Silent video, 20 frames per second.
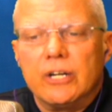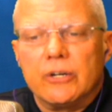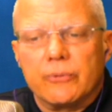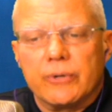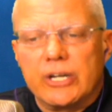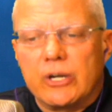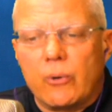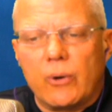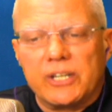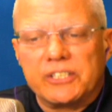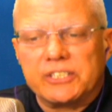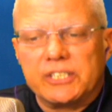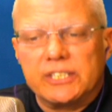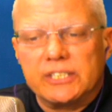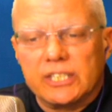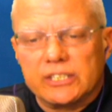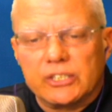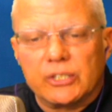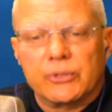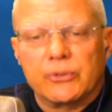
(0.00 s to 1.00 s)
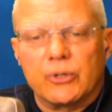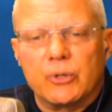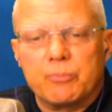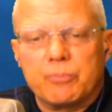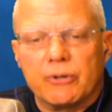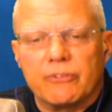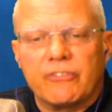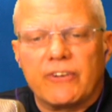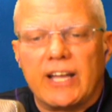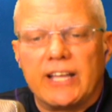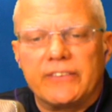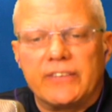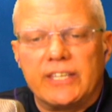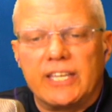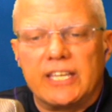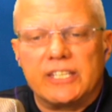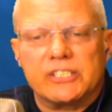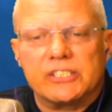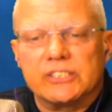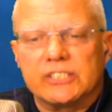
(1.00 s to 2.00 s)
requesting that the group provide the
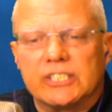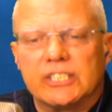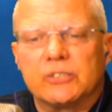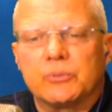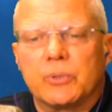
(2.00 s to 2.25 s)
agencies